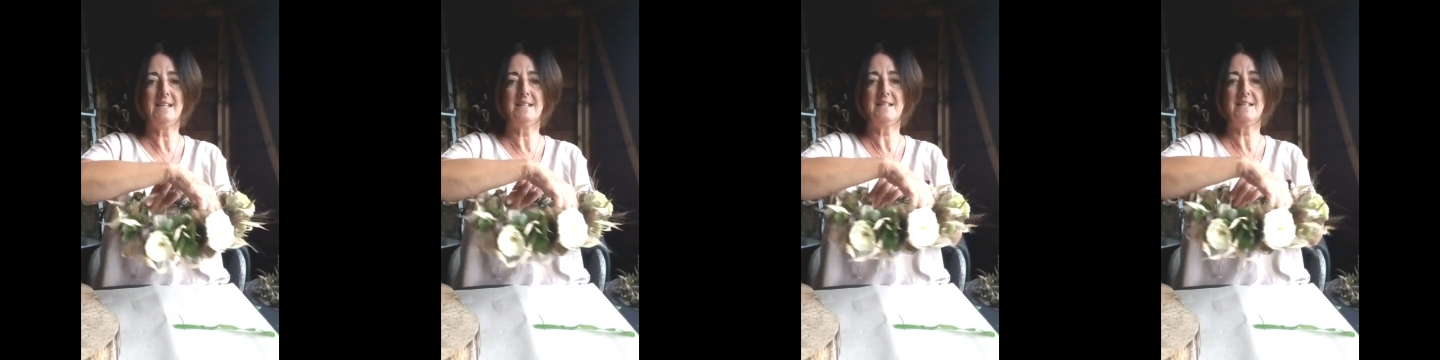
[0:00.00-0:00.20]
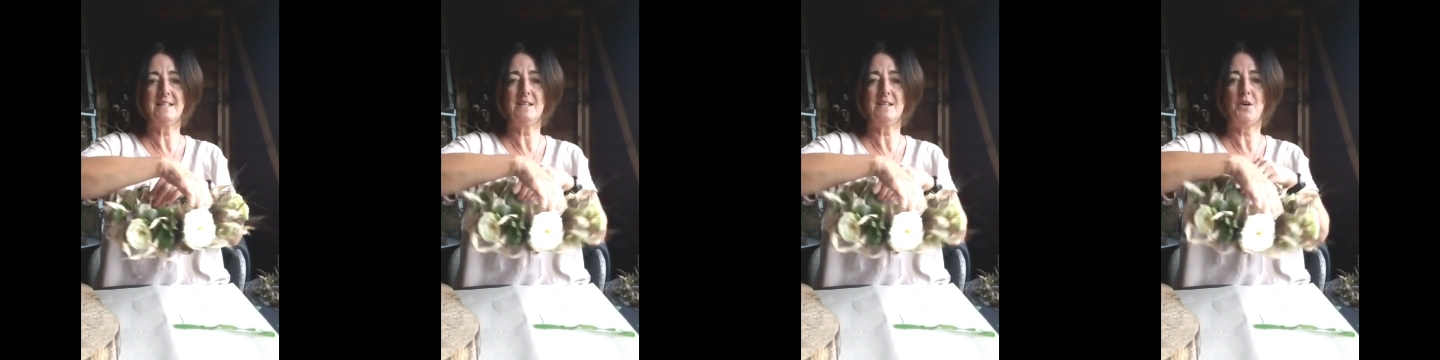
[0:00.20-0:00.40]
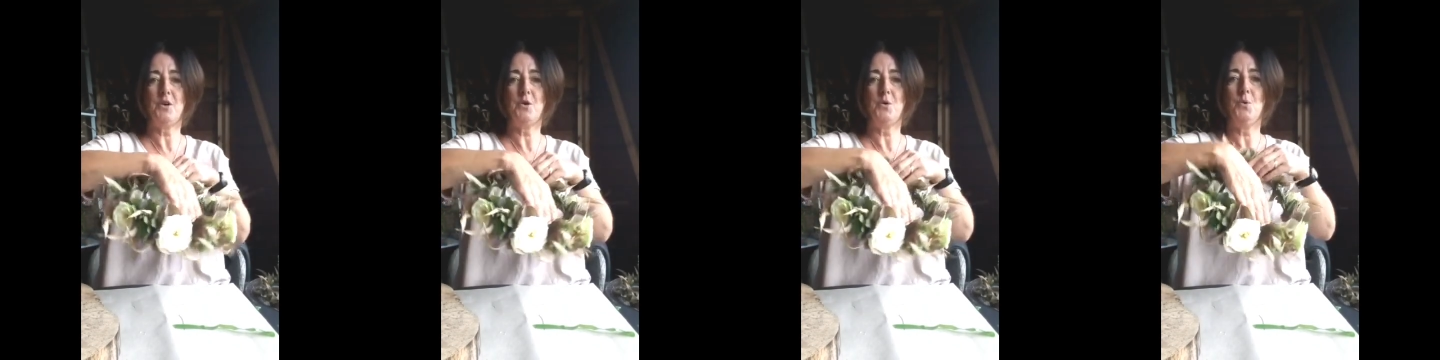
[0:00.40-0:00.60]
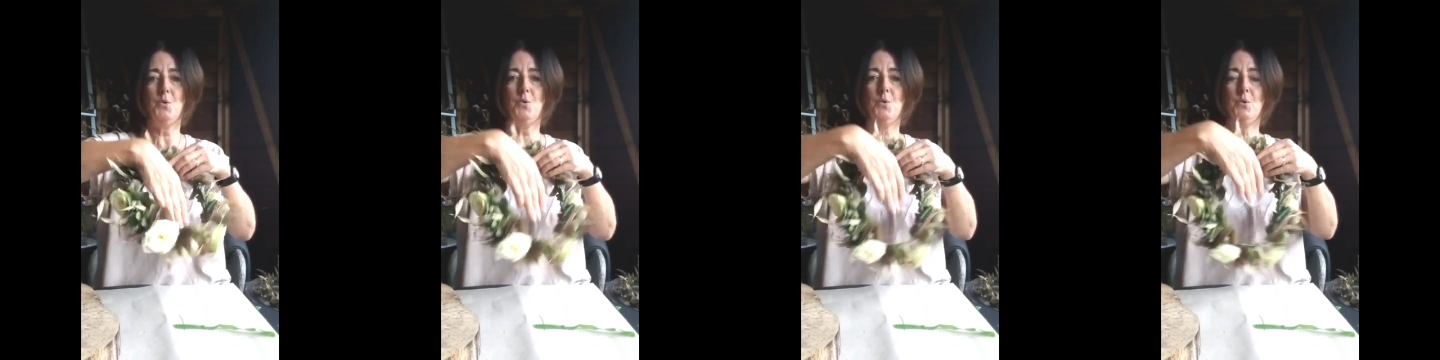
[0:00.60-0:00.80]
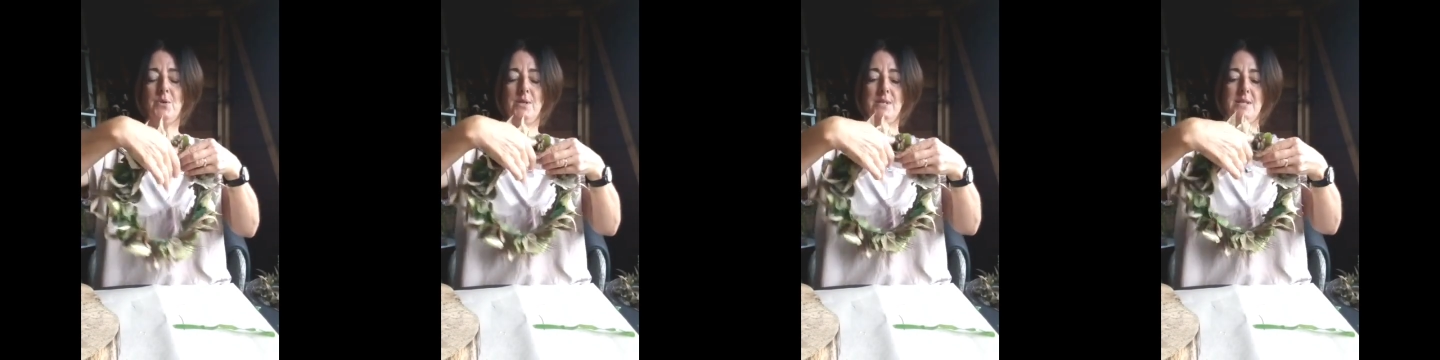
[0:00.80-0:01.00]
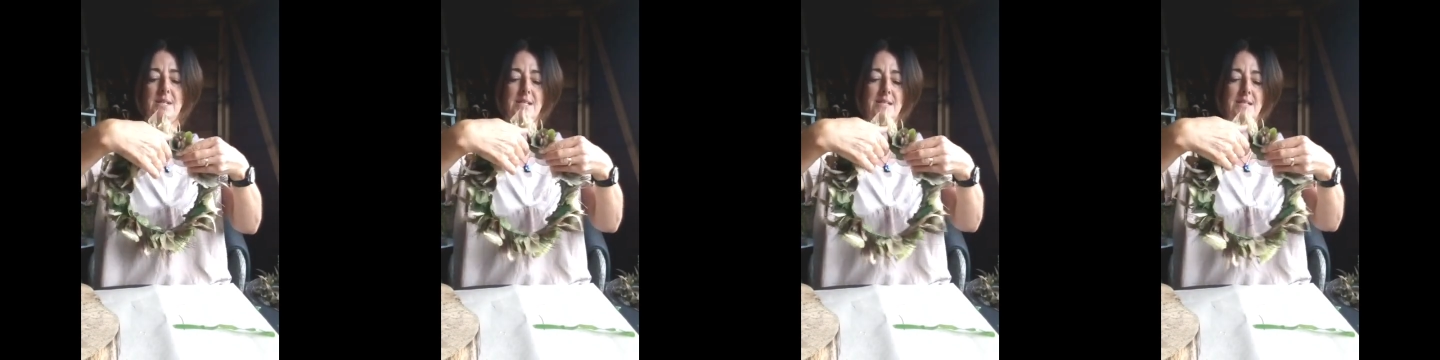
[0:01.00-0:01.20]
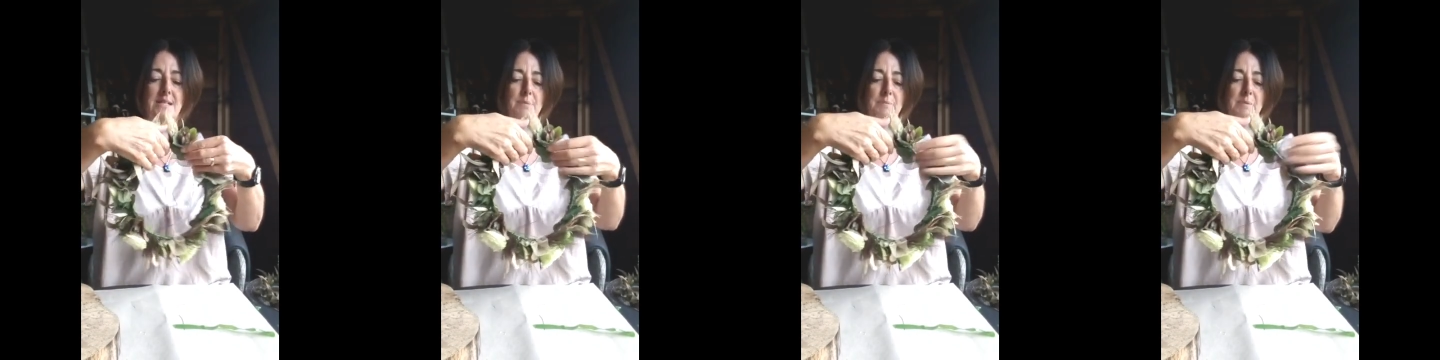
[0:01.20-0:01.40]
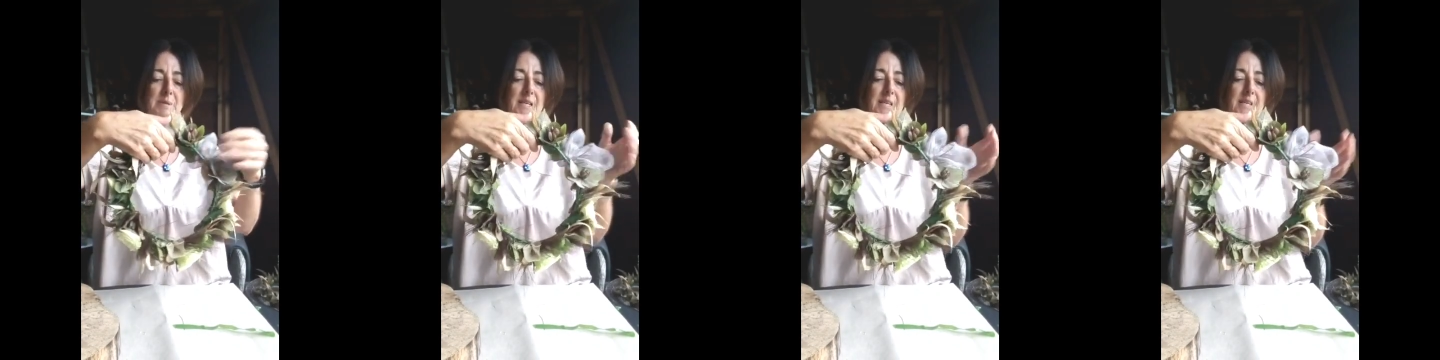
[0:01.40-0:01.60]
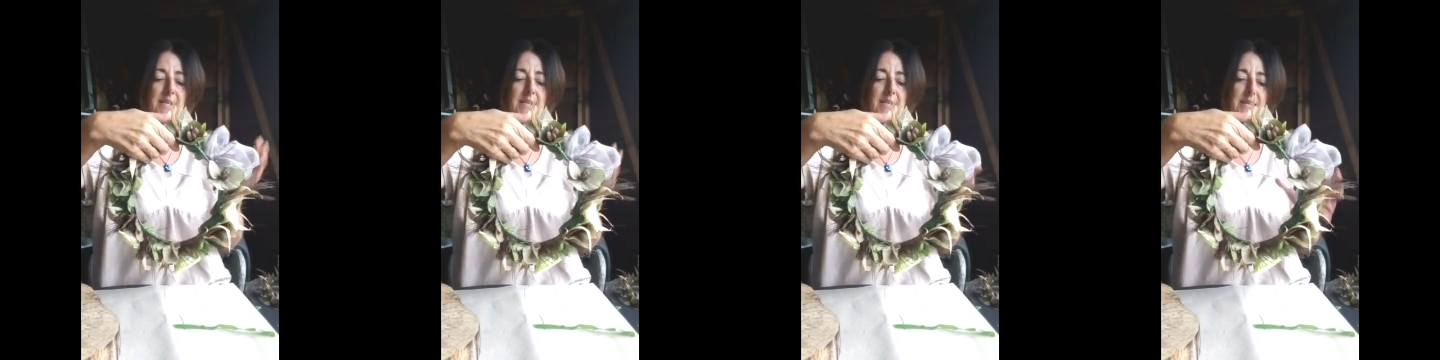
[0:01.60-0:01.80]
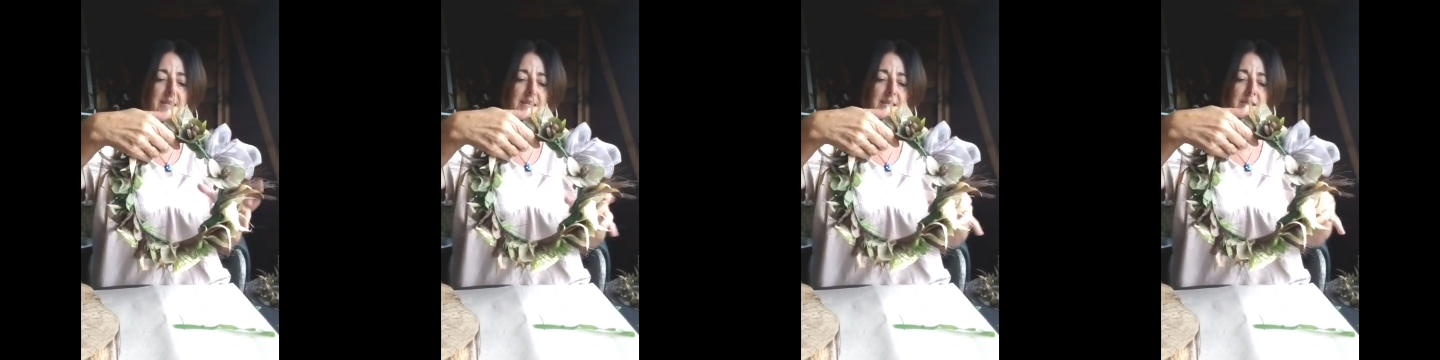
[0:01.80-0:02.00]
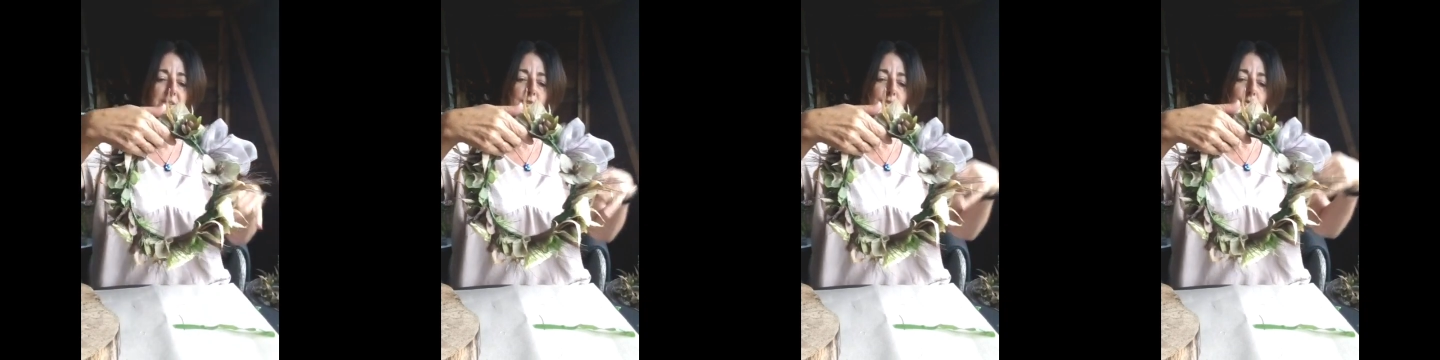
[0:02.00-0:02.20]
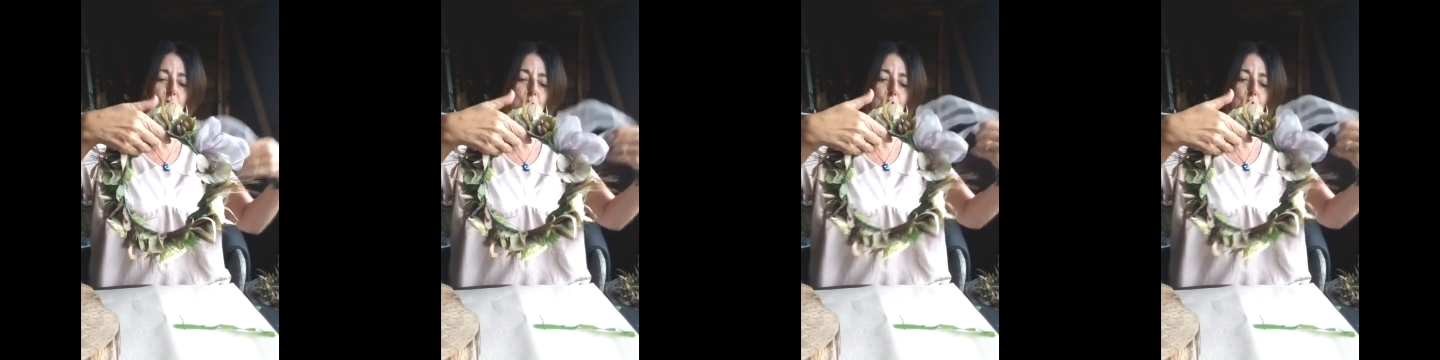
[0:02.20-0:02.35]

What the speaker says: So all that needs to be done is to